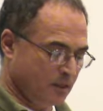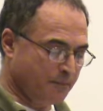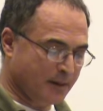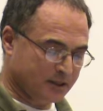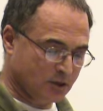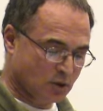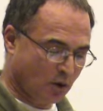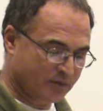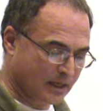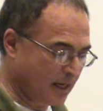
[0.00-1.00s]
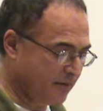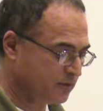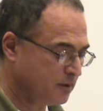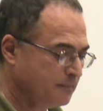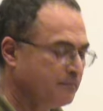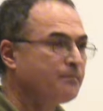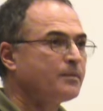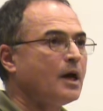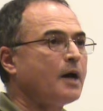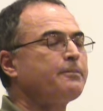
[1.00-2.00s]
the parties of the left
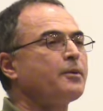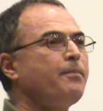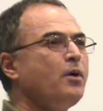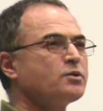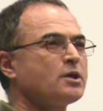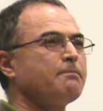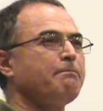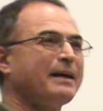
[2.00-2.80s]
are proposing,